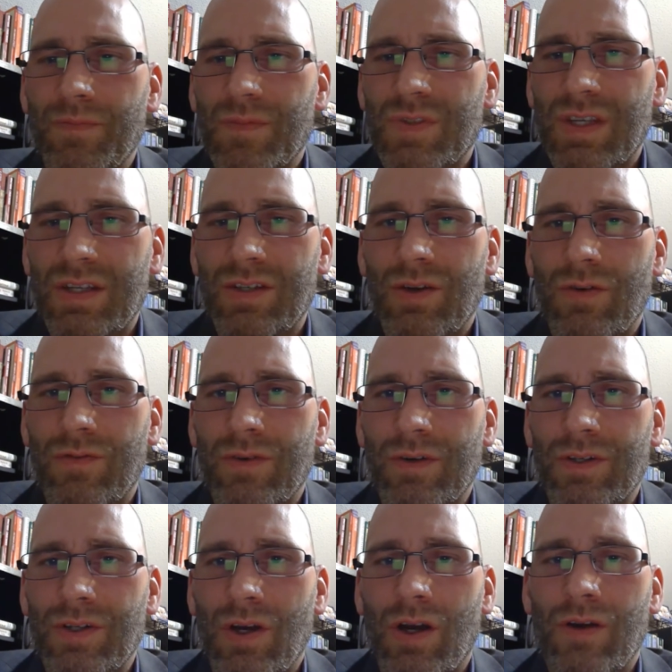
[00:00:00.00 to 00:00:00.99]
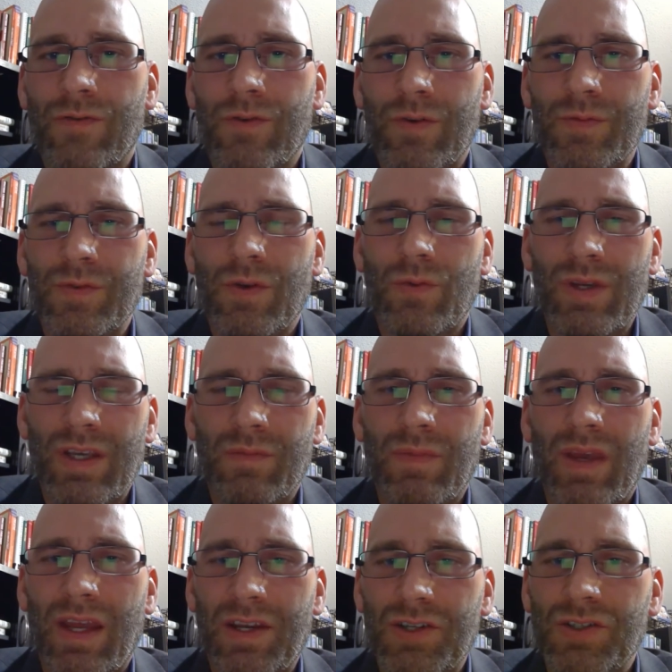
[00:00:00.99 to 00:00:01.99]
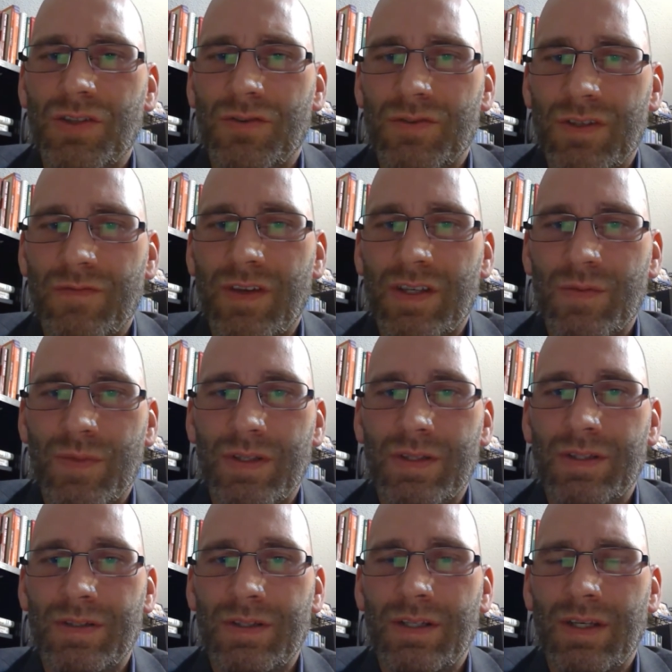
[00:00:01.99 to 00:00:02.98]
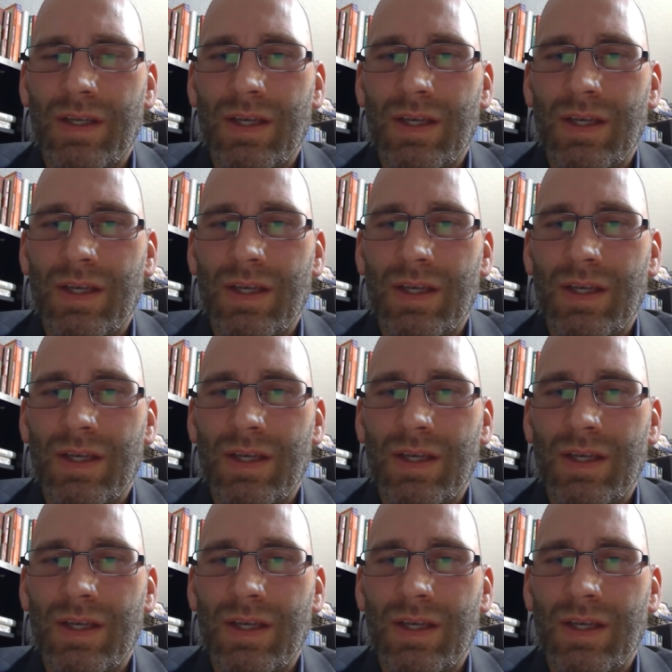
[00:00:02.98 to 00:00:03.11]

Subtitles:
sent over to our firm so we can manage those investments.